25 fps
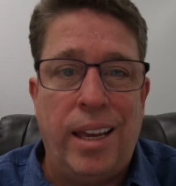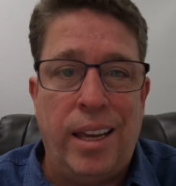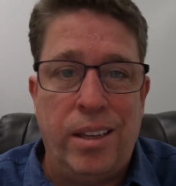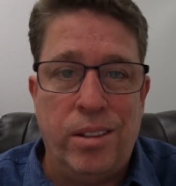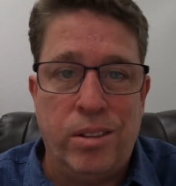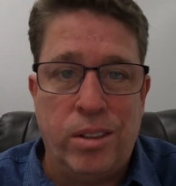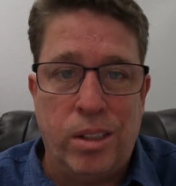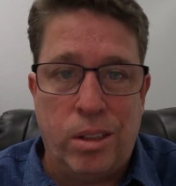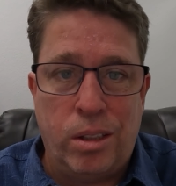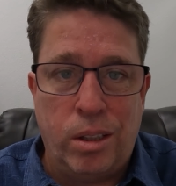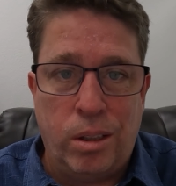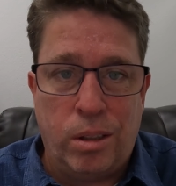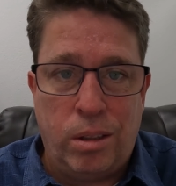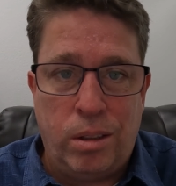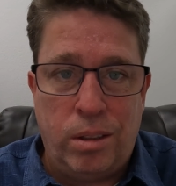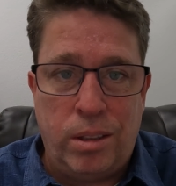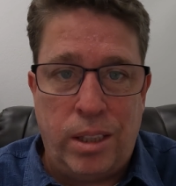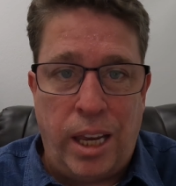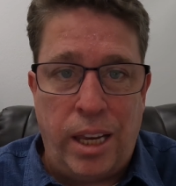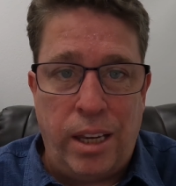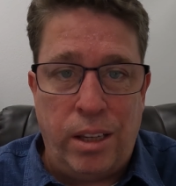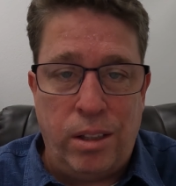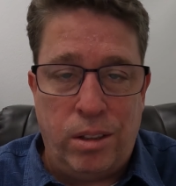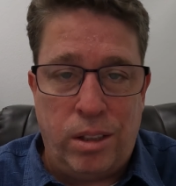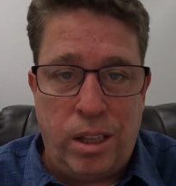Is it the
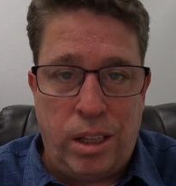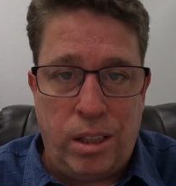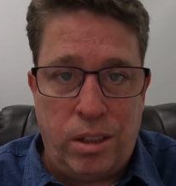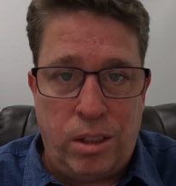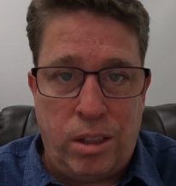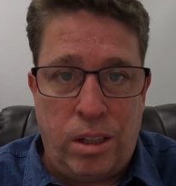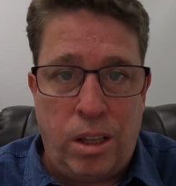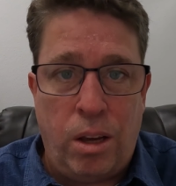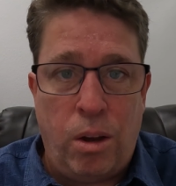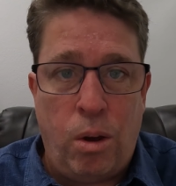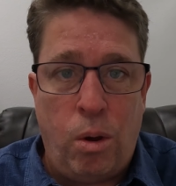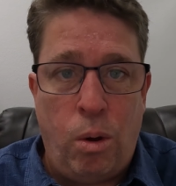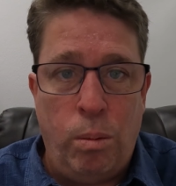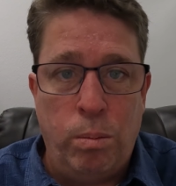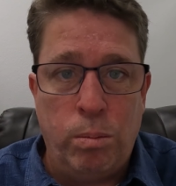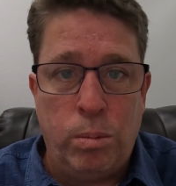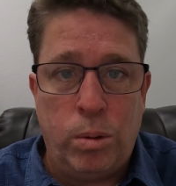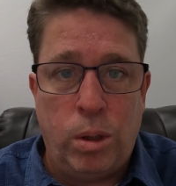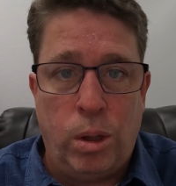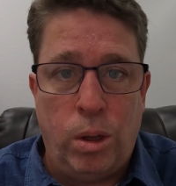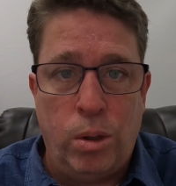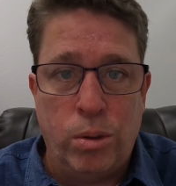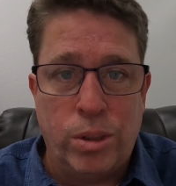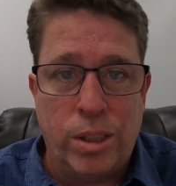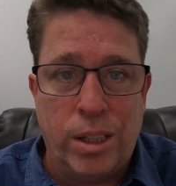date that the home
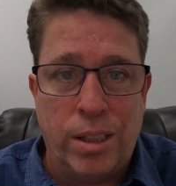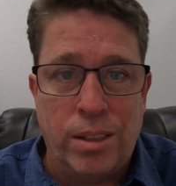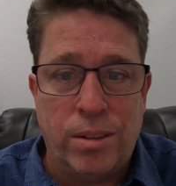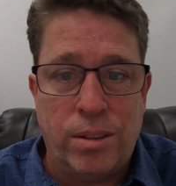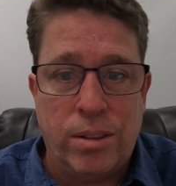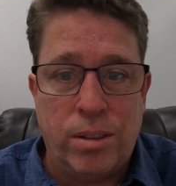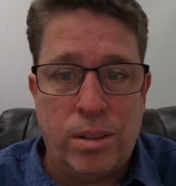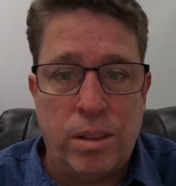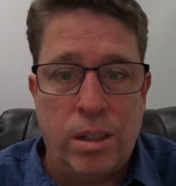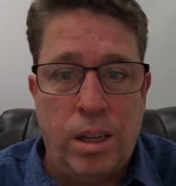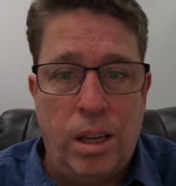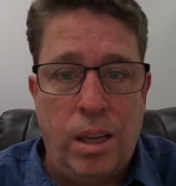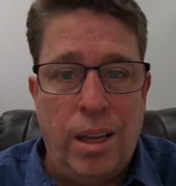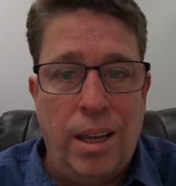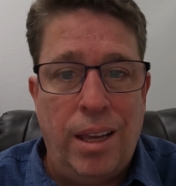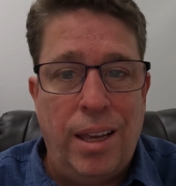closes?